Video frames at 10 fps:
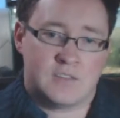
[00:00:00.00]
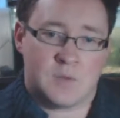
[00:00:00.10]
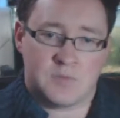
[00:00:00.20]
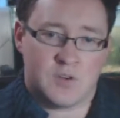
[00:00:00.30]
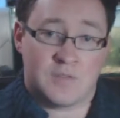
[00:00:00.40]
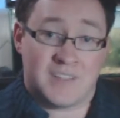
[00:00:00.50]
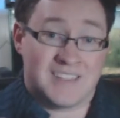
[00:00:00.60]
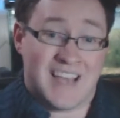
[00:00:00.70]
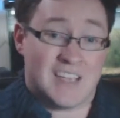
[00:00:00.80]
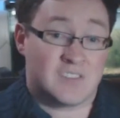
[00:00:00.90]
some sort of
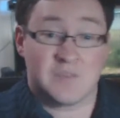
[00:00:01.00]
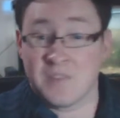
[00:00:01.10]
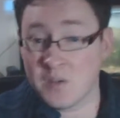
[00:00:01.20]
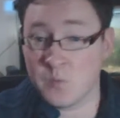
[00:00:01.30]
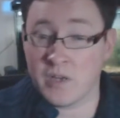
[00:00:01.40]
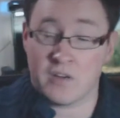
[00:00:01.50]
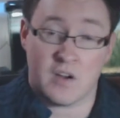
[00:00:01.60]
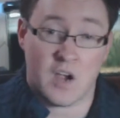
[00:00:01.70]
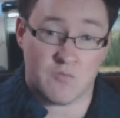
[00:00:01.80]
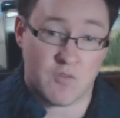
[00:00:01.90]
catastrophe
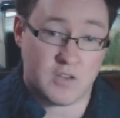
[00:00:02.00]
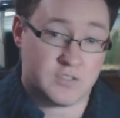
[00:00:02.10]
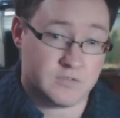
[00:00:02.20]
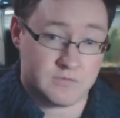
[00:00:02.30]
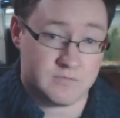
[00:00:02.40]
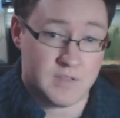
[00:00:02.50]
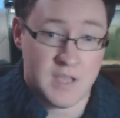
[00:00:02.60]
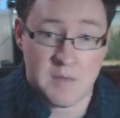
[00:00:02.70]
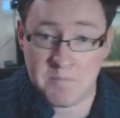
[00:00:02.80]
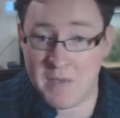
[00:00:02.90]
where a Russian
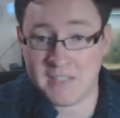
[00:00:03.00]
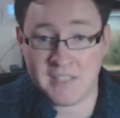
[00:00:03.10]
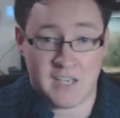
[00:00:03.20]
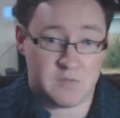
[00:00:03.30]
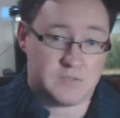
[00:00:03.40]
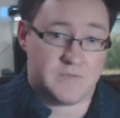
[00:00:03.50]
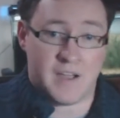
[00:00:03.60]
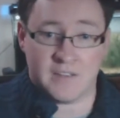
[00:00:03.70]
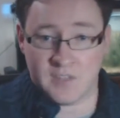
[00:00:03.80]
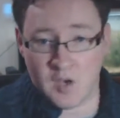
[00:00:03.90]
missile is
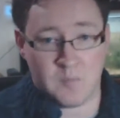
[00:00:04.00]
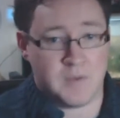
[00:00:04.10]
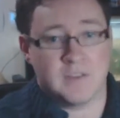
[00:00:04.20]
fired up.